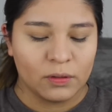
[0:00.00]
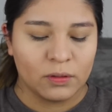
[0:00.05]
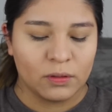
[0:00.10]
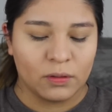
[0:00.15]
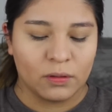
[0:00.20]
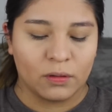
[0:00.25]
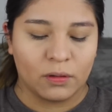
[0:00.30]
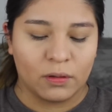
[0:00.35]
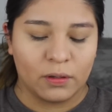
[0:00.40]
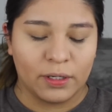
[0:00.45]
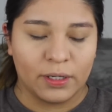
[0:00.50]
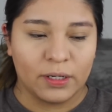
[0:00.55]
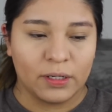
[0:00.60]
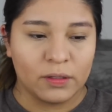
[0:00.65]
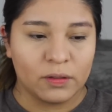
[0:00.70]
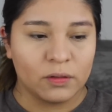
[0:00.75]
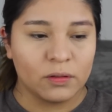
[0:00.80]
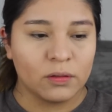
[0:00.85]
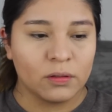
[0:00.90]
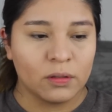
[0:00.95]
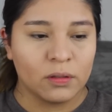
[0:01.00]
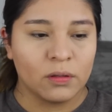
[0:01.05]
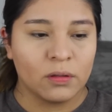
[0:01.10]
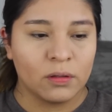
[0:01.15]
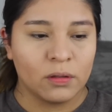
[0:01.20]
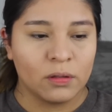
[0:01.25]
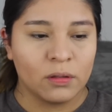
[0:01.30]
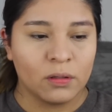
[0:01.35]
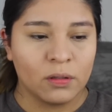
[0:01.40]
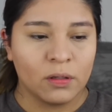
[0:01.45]
So I'll go ahead and
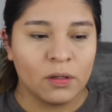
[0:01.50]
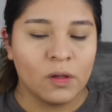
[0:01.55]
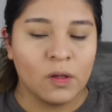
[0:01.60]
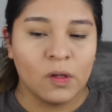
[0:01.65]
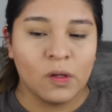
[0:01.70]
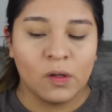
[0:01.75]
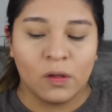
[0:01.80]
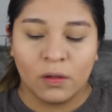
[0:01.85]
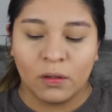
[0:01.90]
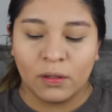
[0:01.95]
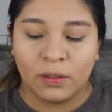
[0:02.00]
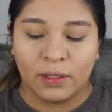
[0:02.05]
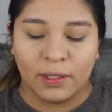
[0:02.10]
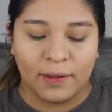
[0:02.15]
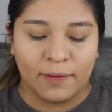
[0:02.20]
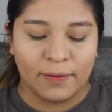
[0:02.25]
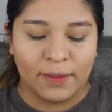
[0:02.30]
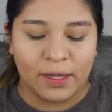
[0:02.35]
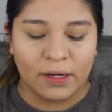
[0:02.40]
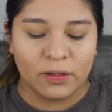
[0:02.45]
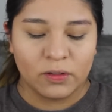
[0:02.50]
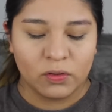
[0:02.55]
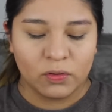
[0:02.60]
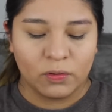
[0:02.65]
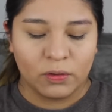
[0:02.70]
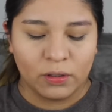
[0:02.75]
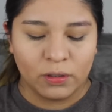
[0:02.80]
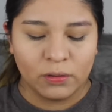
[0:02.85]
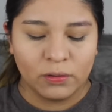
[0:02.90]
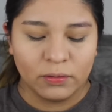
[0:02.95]
give that a
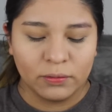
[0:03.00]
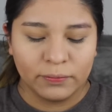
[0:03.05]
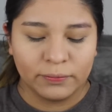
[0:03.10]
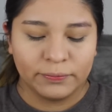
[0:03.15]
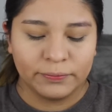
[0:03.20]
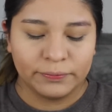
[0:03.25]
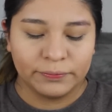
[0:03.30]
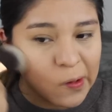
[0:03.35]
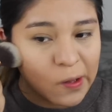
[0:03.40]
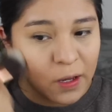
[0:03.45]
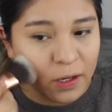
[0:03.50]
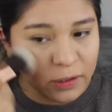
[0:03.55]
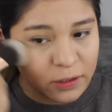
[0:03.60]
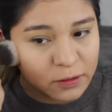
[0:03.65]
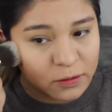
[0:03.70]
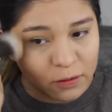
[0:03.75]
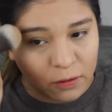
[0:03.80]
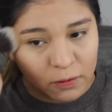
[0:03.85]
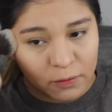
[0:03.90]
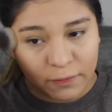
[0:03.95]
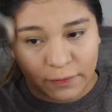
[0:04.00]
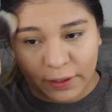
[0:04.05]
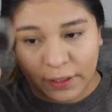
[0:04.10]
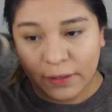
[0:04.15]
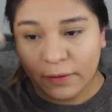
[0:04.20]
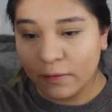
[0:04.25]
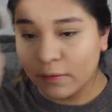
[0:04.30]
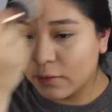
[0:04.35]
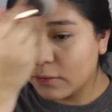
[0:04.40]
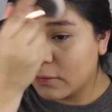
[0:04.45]
swirl. I'll just go over it.